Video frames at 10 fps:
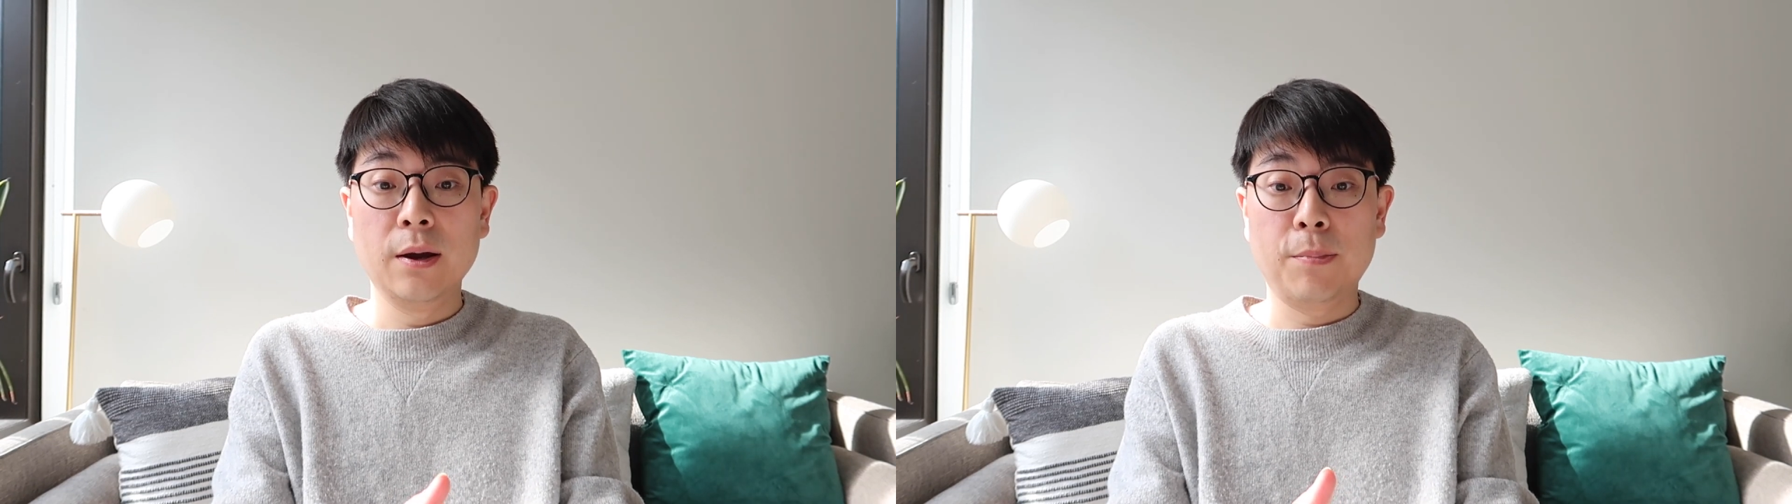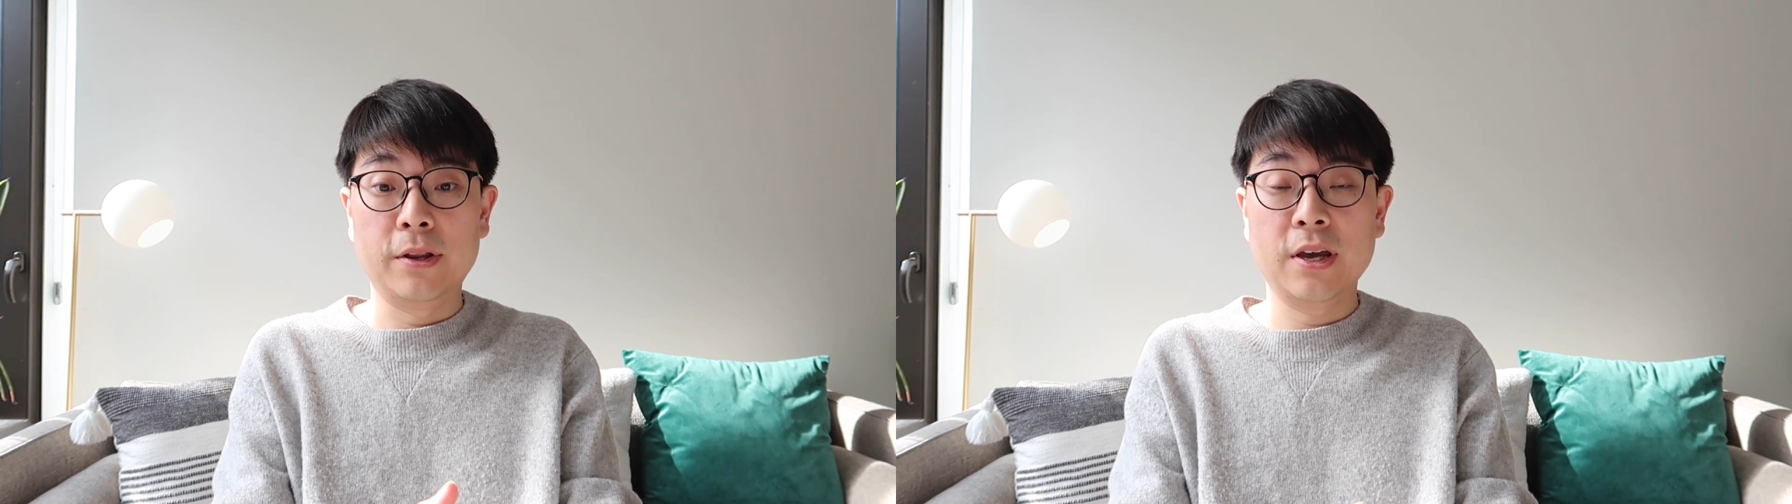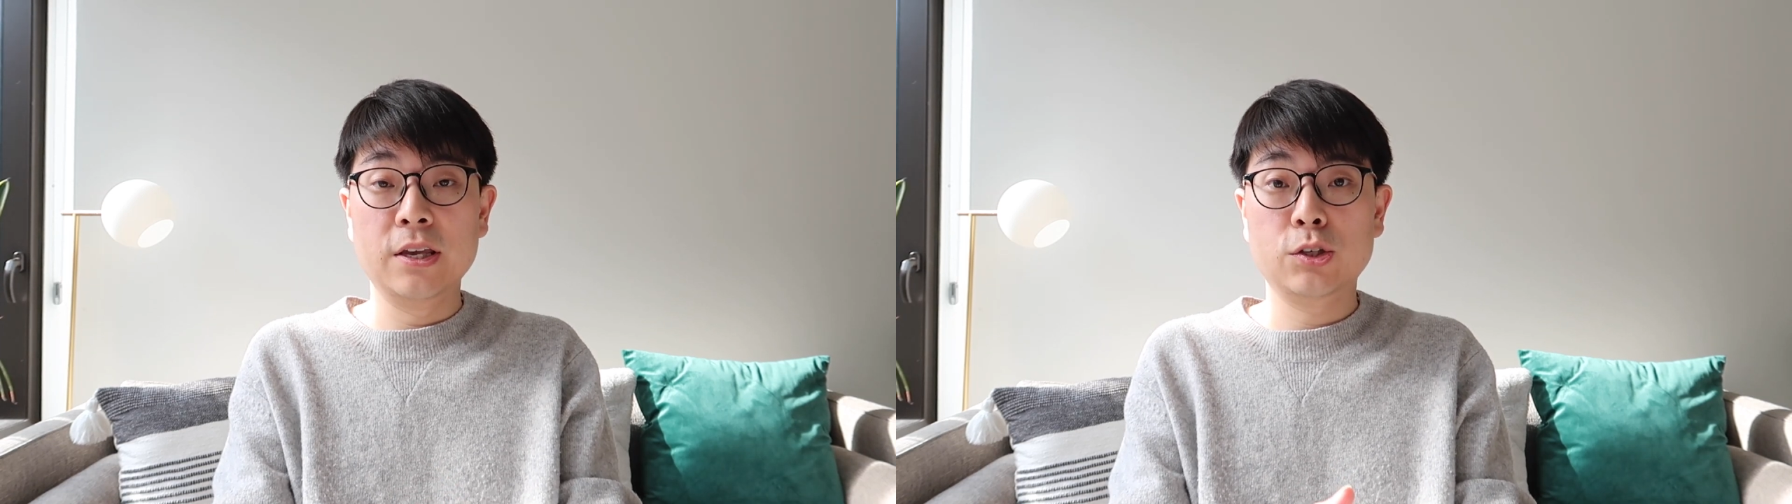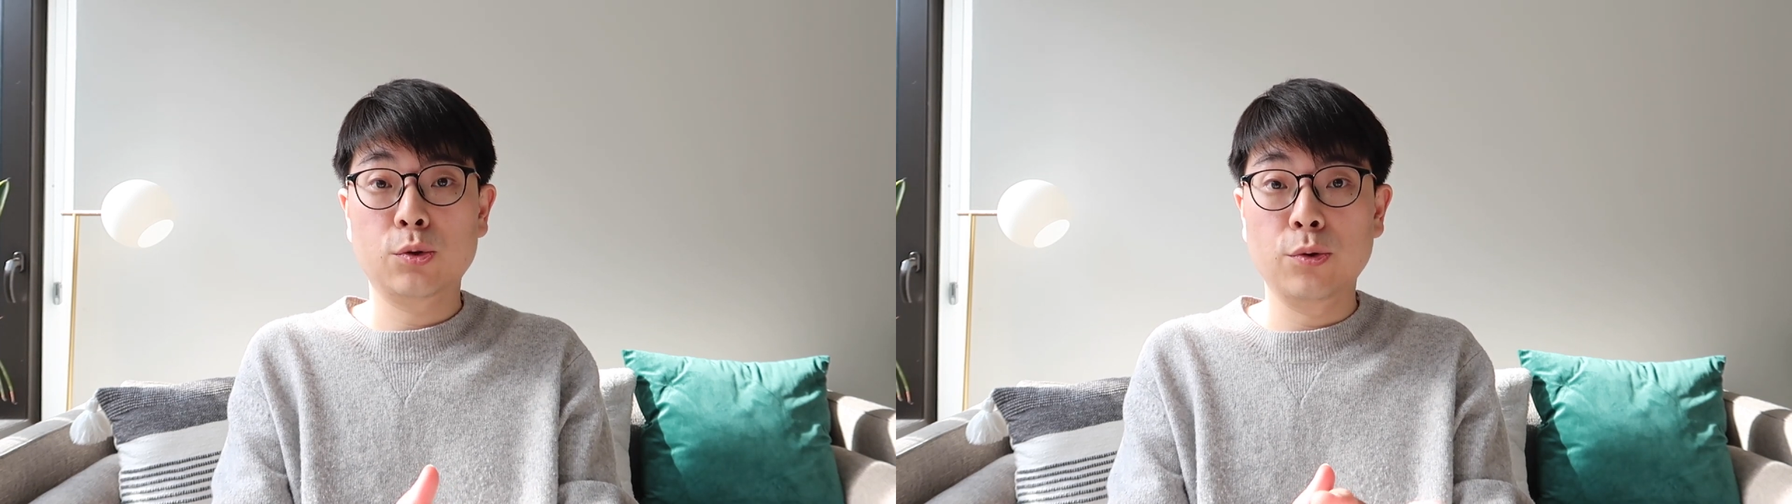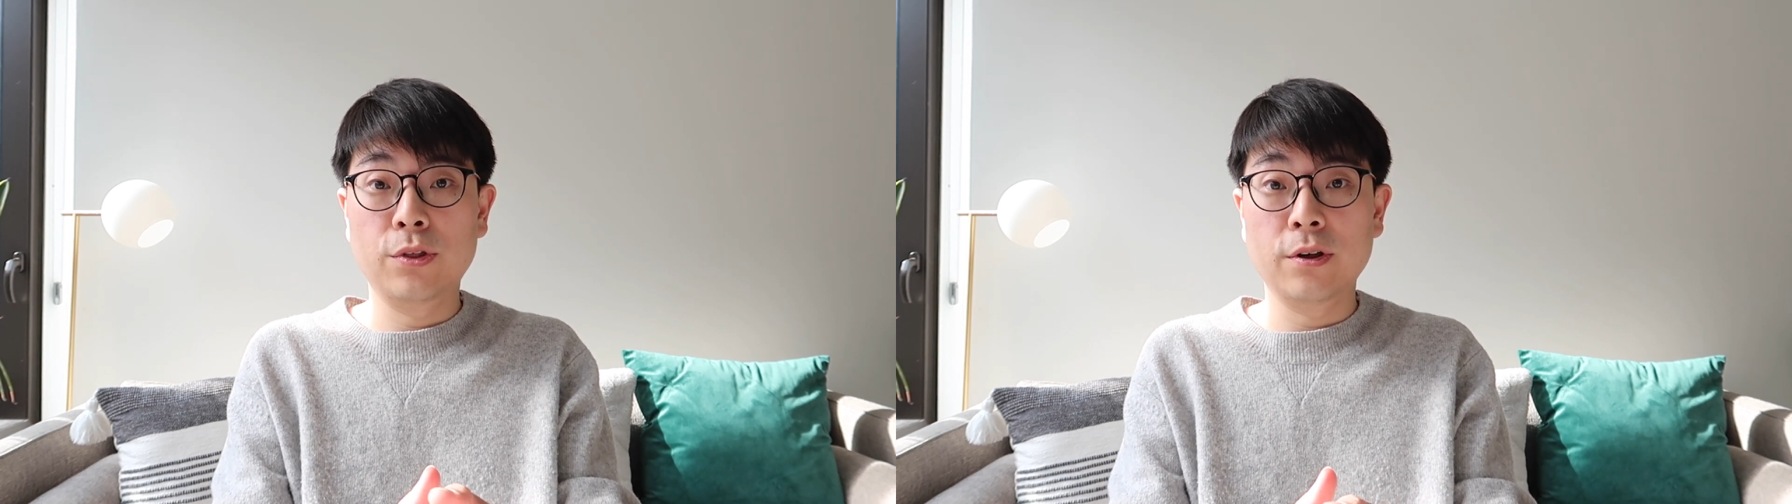pertains
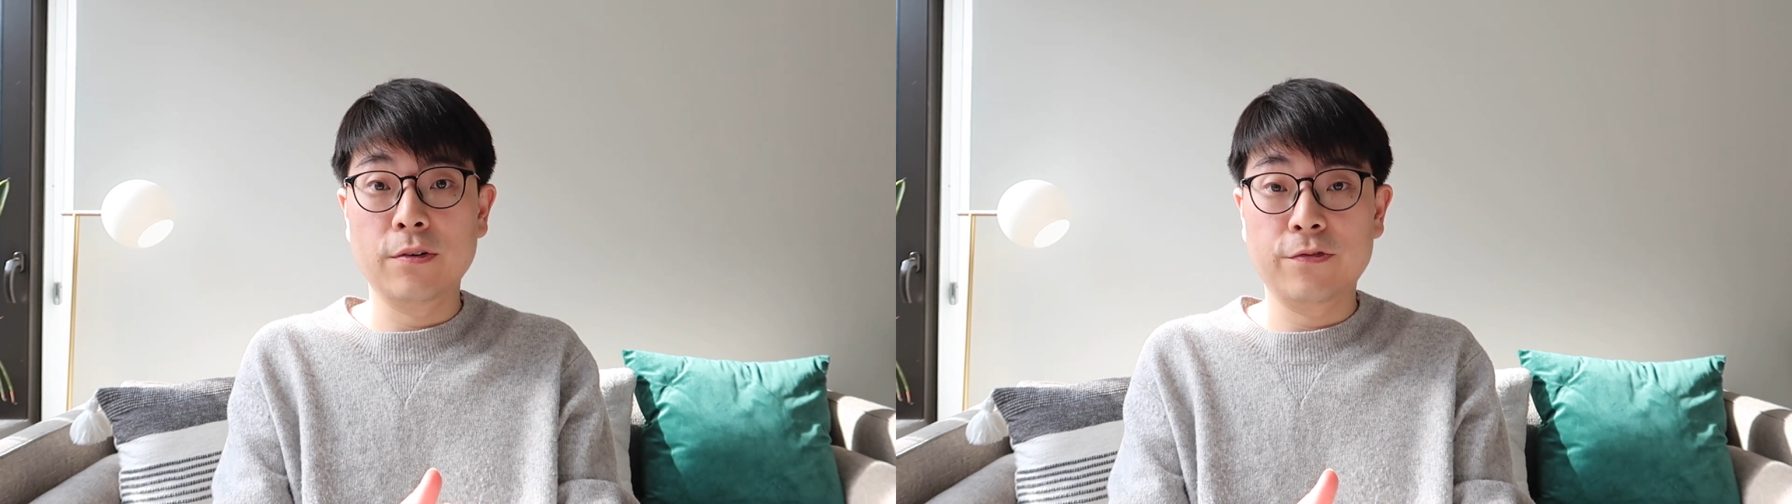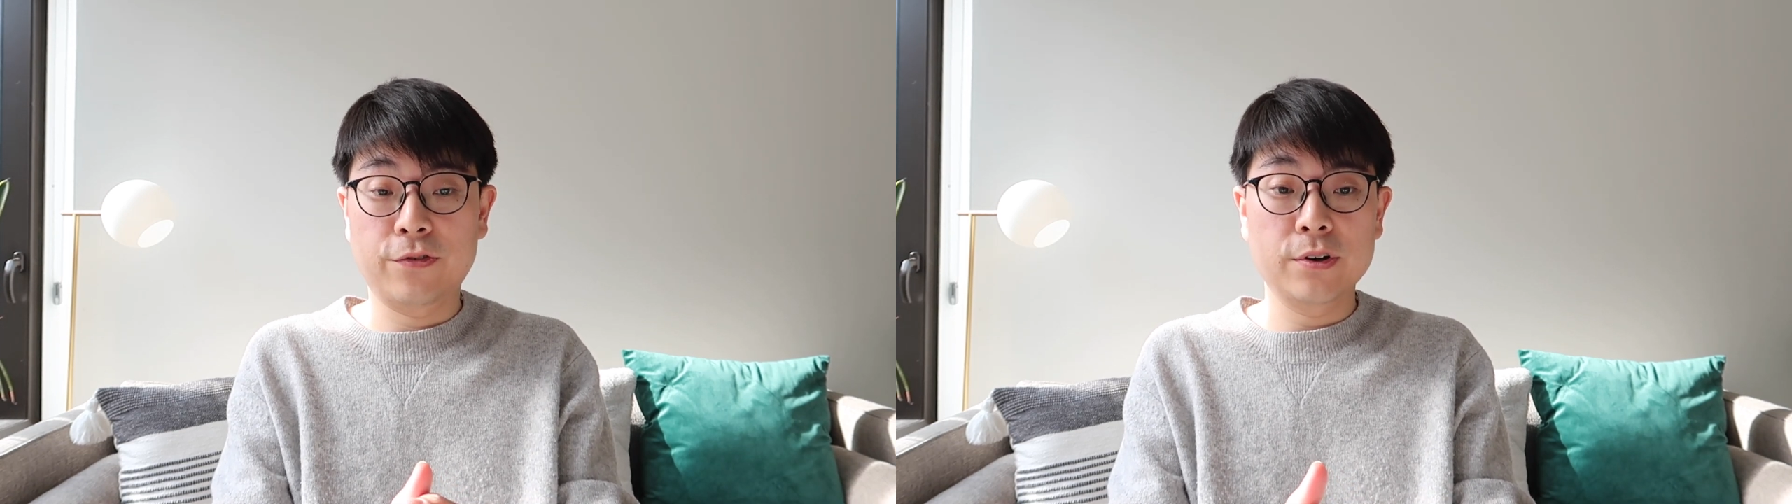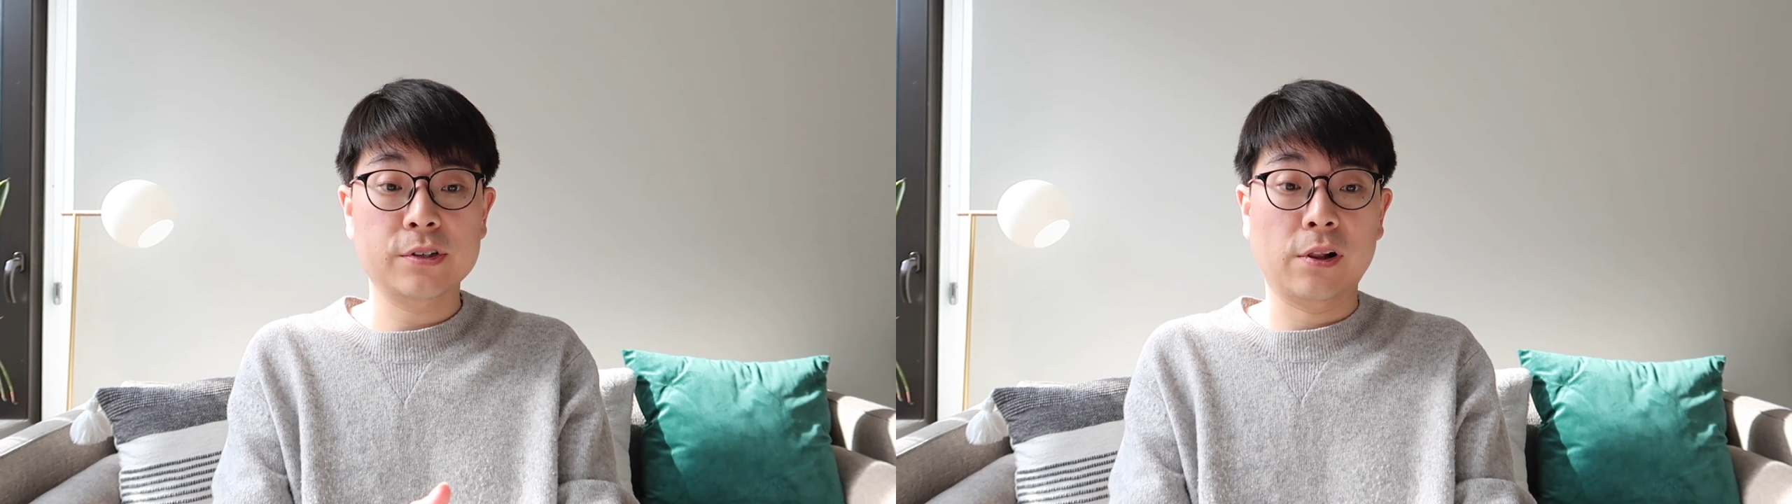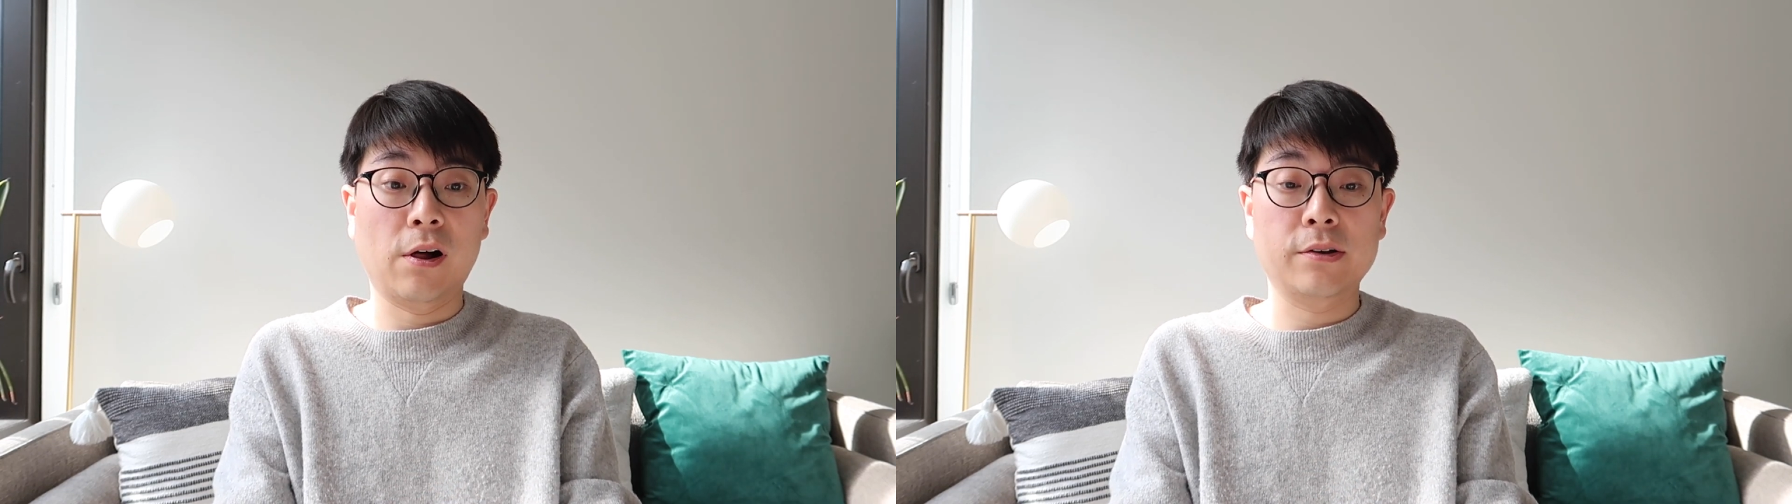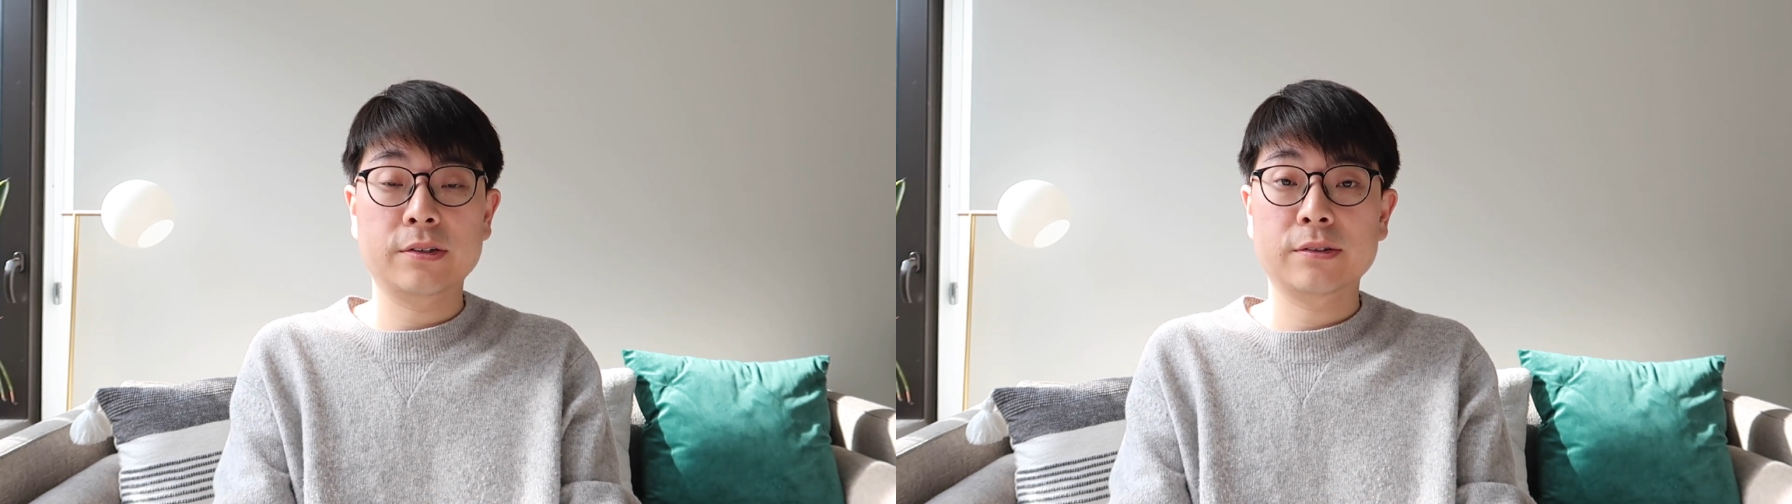to the first
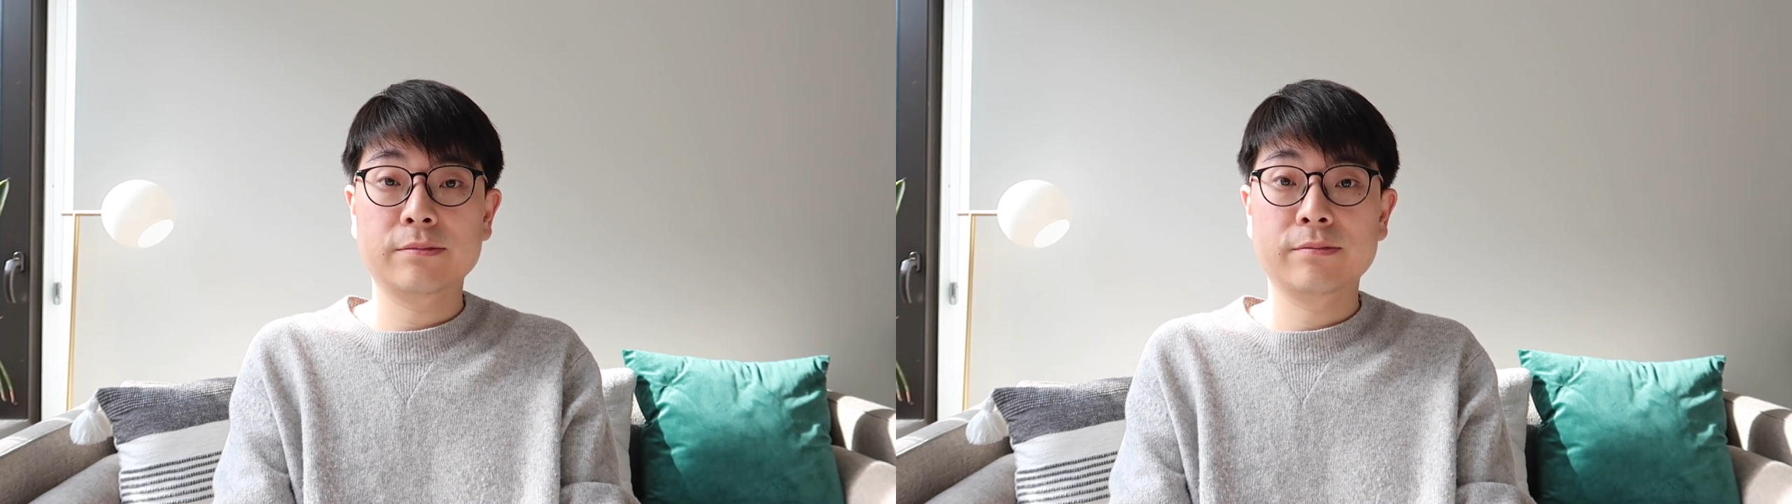clause.